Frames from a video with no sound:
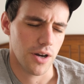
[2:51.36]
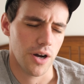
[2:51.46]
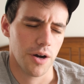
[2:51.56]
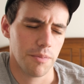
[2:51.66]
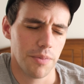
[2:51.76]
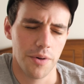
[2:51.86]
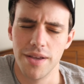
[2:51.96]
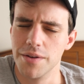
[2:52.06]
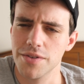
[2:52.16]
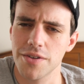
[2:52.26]
Oh boy,
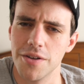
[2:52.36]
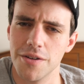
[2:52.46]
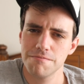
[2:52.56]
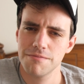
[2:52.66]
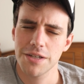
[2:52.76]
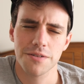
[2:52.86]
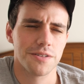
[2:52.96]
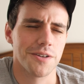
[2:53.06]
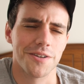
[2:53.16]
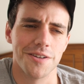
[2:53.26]
he was cute. He was so